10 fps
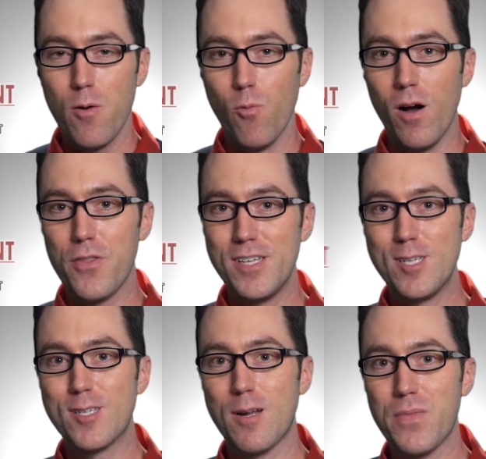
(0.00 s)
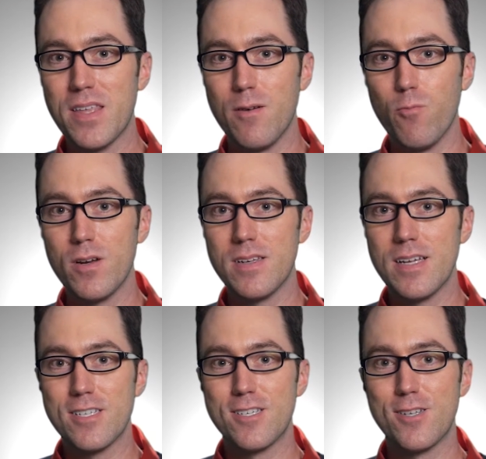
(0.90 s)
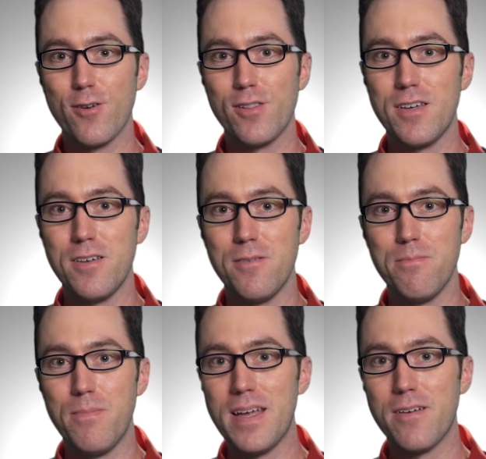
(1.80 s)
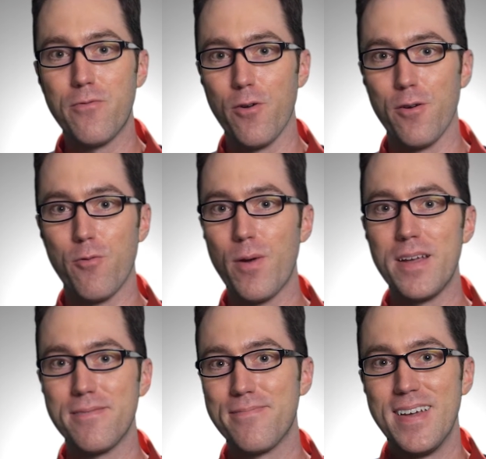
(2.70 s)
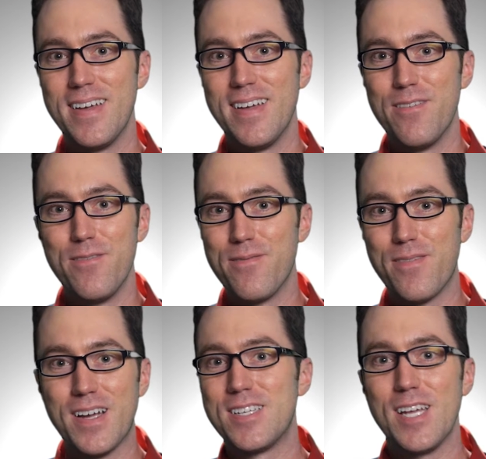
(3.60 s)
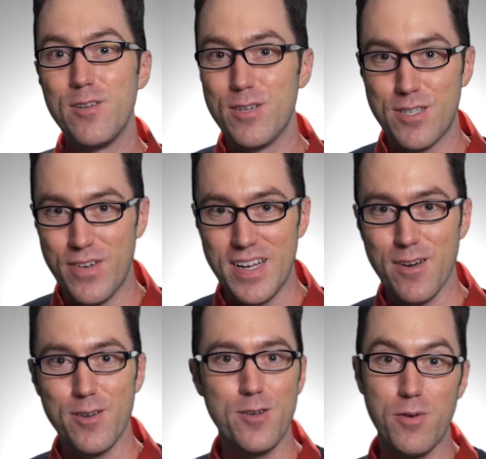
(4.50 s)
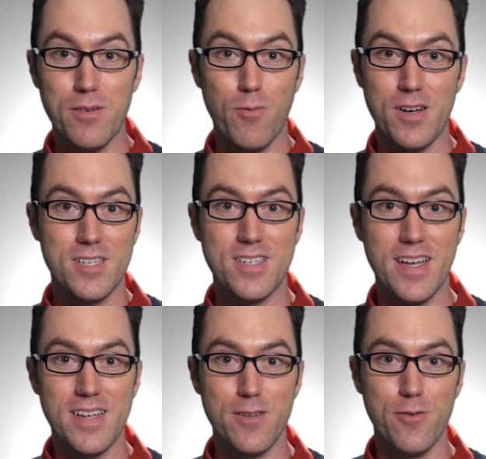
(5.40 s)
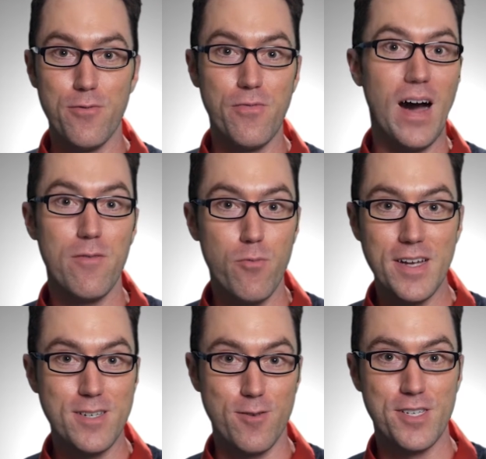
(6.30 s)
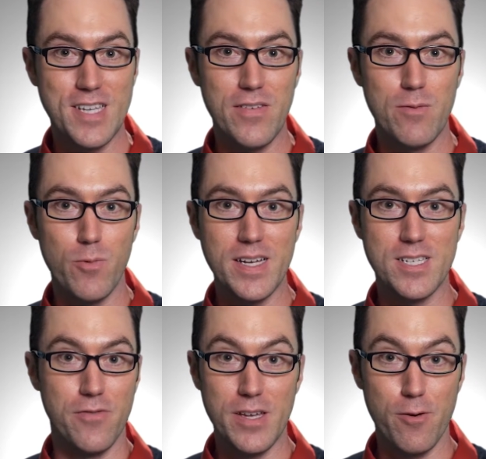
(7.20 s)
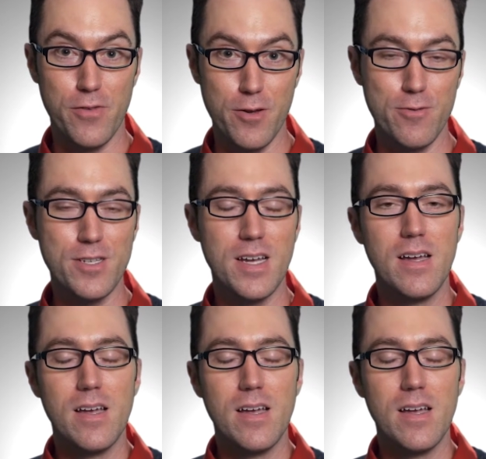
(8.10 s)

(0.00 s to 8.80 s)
While this is something that wouldn't necessarily make for great continuous video, you wouldn't want to say do 5 weeks or 7 weeks of interviews,